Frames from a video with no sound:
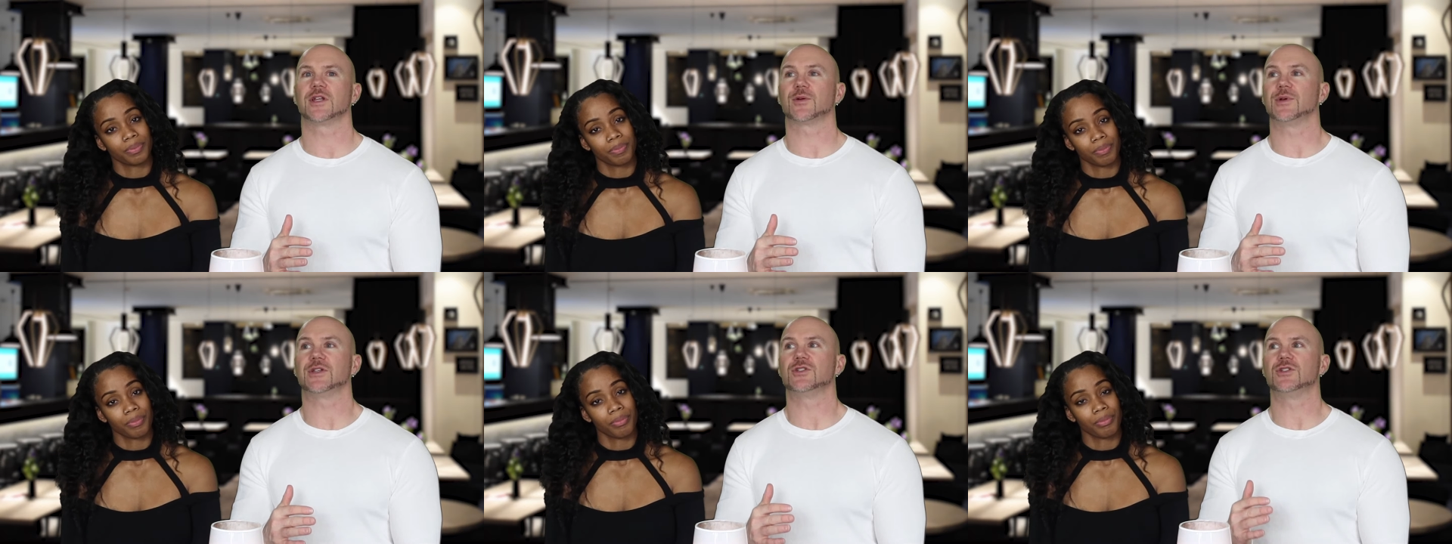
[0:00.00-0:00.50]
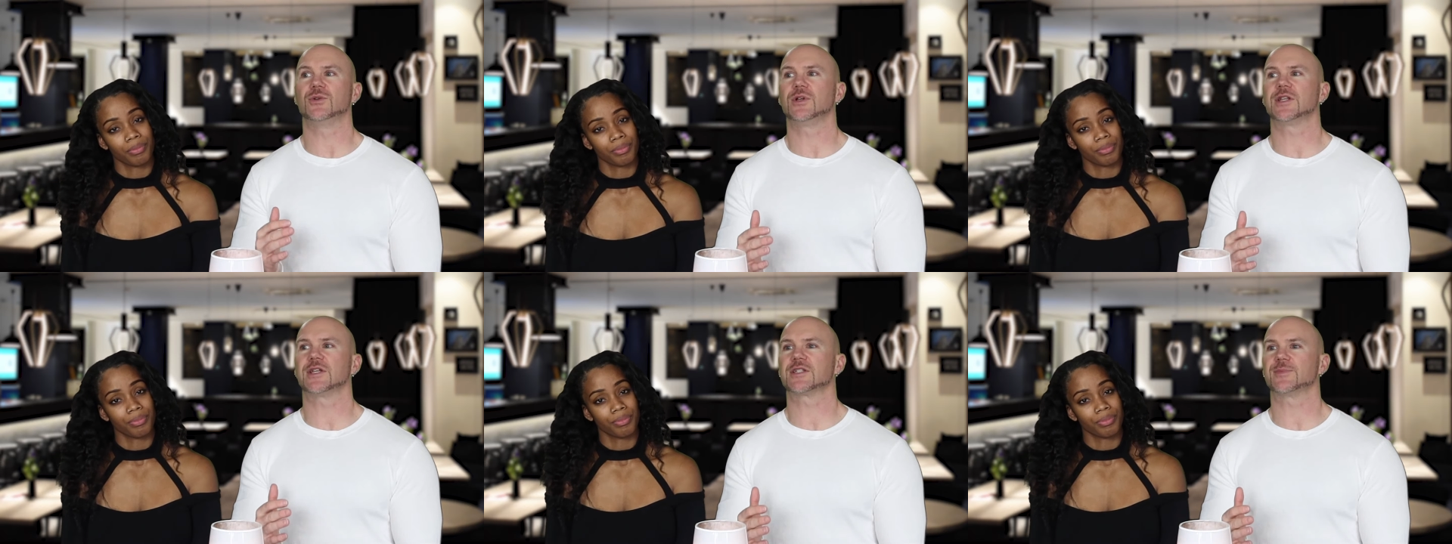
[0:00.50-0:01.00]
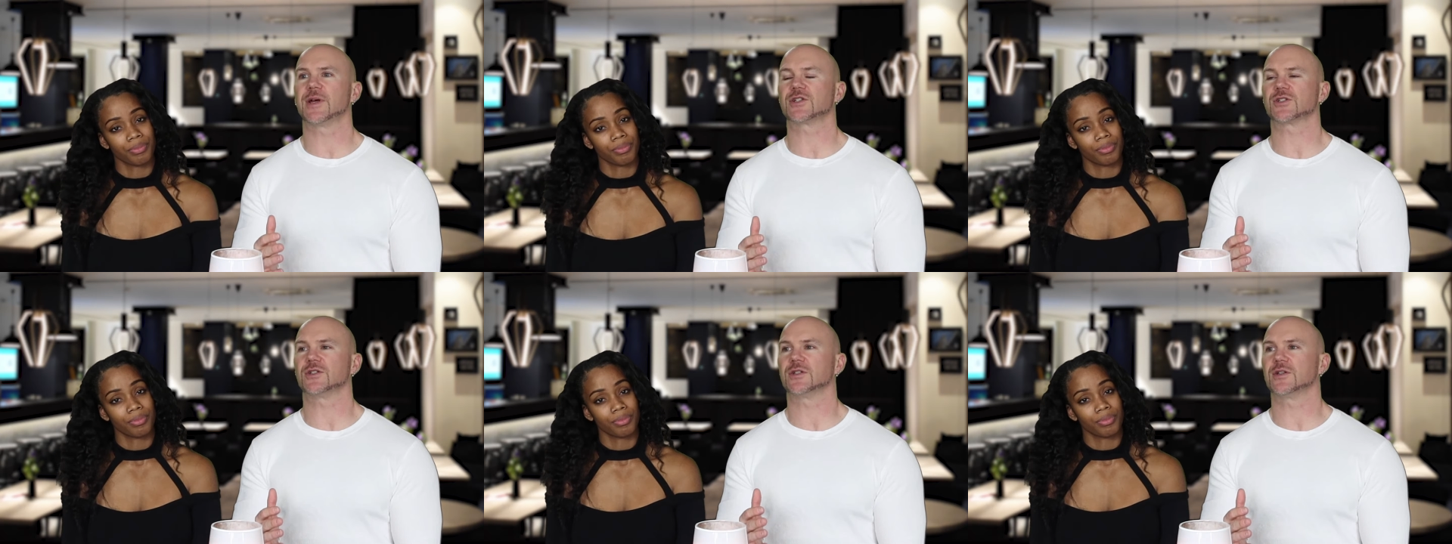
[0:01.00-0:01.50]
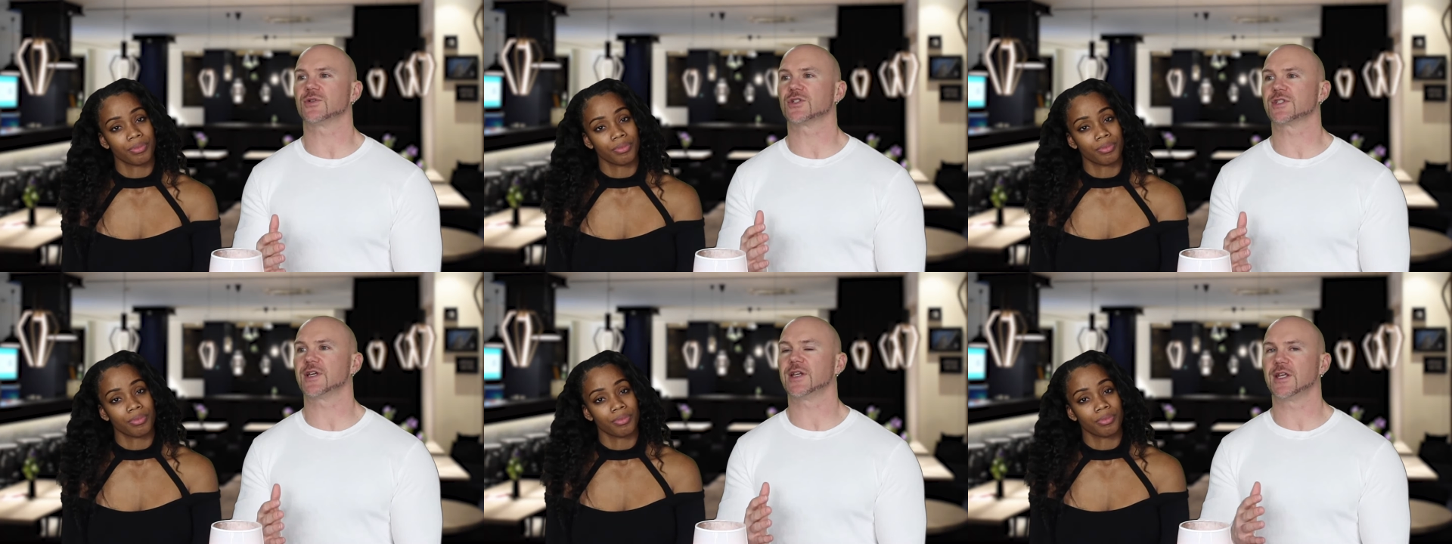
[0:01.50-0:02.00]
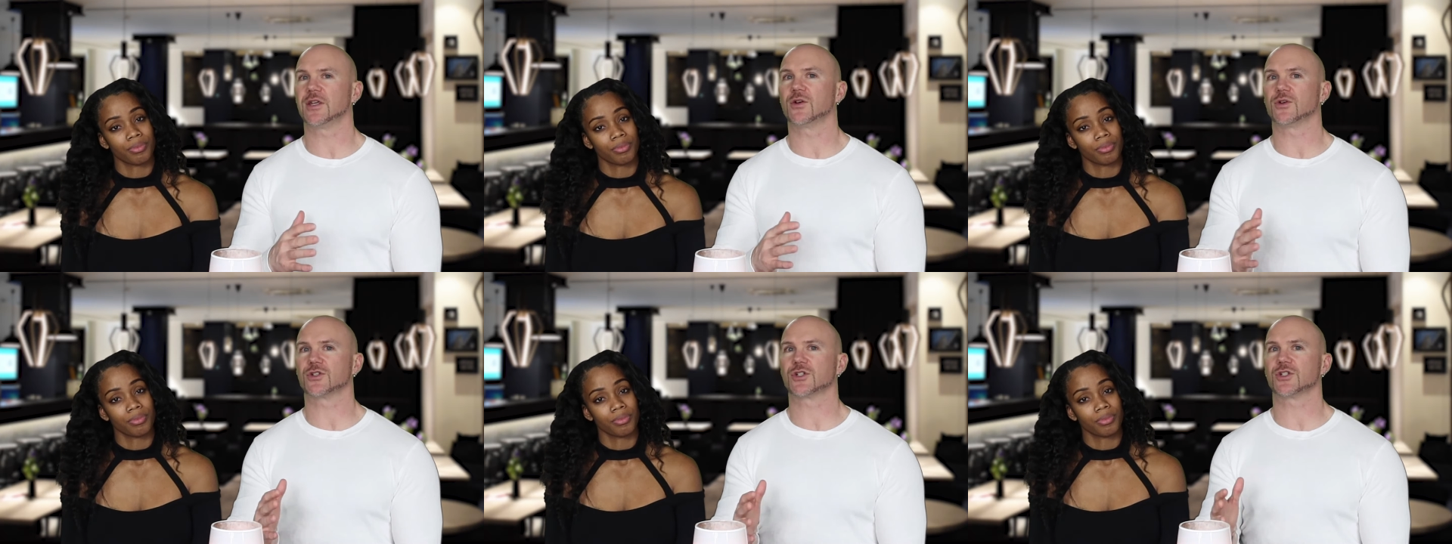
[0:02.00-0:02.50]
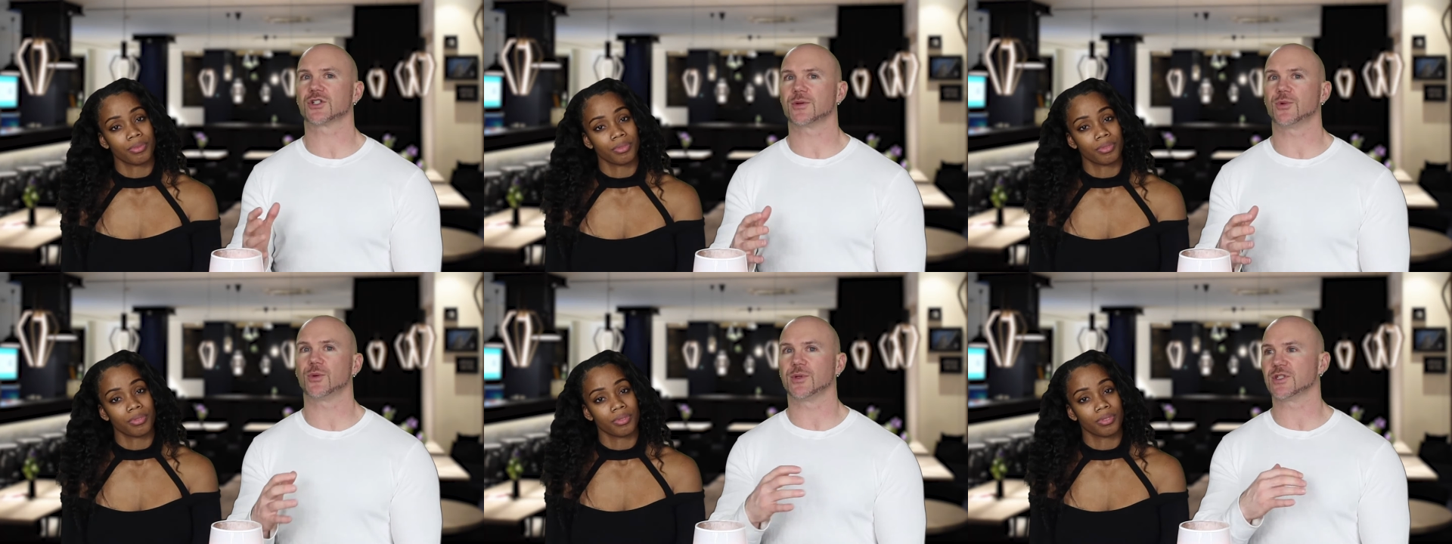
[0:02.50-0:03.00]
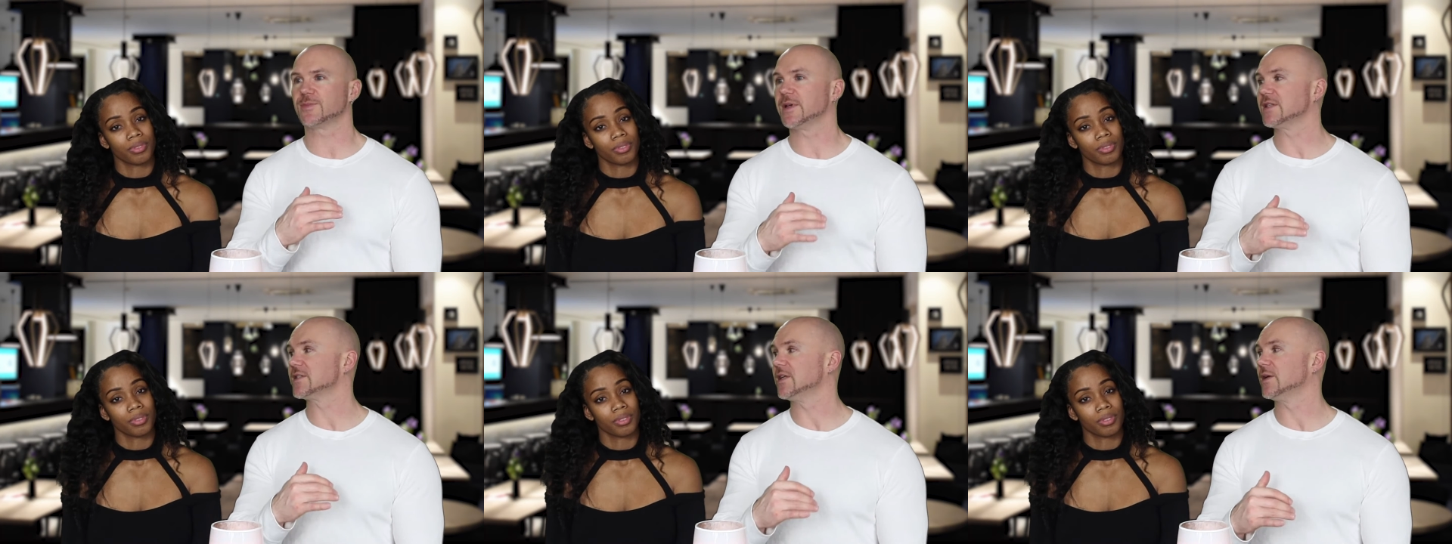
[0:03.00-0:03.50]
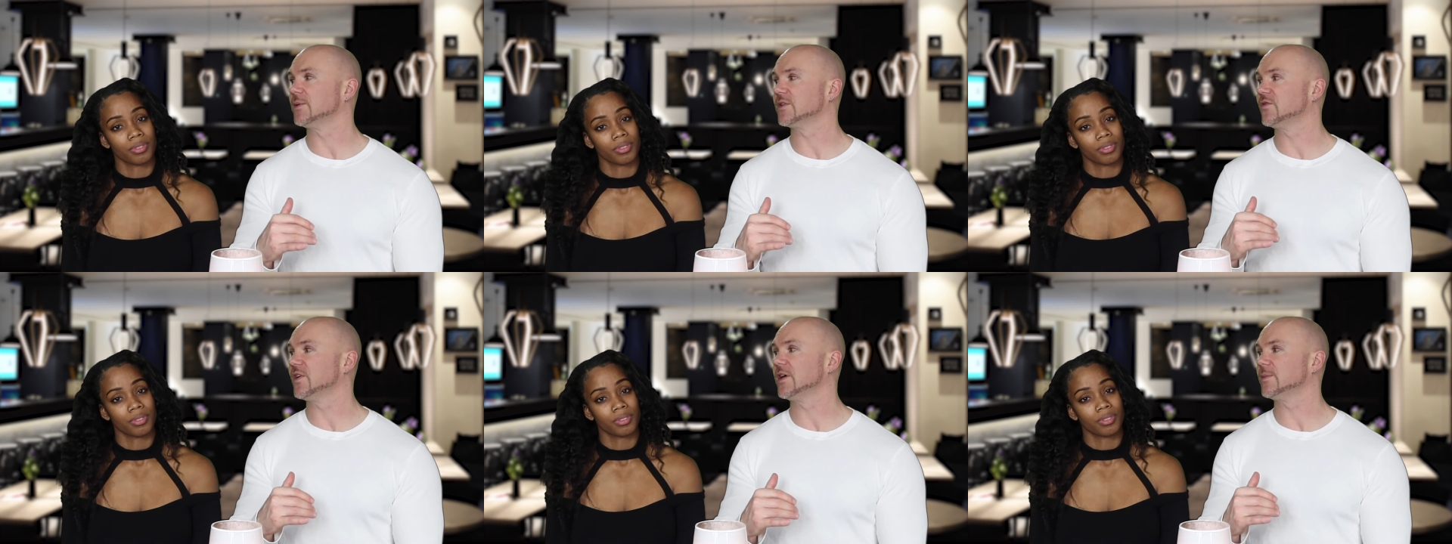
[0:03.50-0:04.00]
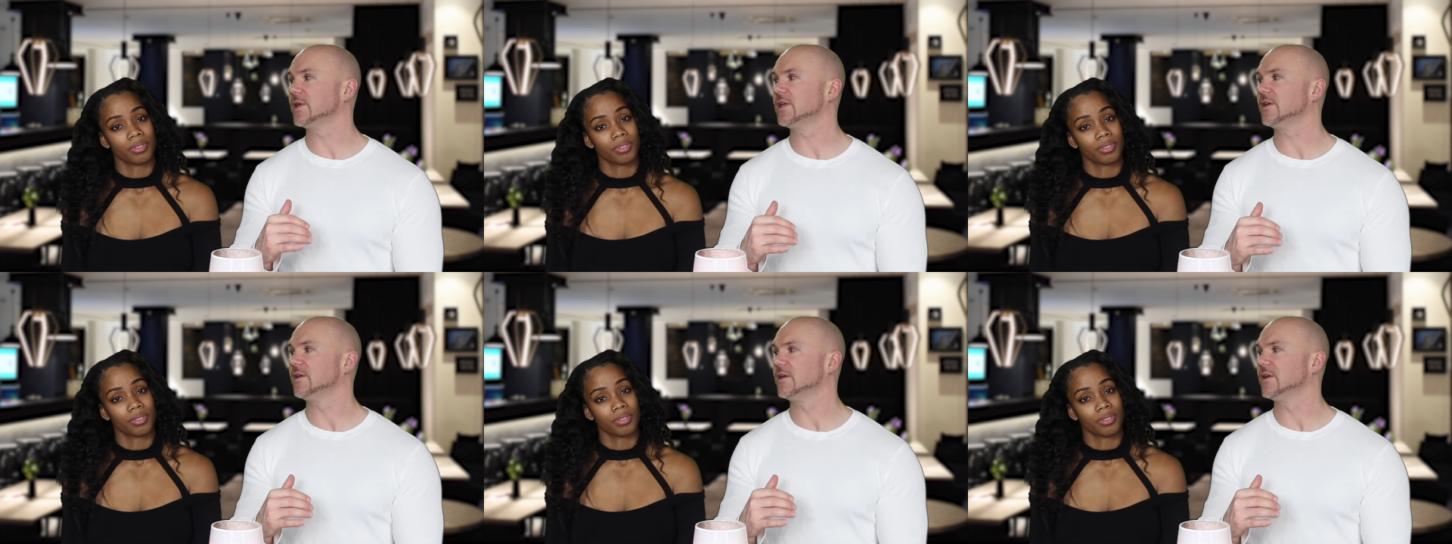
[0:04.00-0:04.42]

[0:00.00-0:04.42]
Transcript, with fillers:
Speaker 1: Like we didn't do anything special. It was just Sunday. You go to church, come home, you spend Sunday with the family,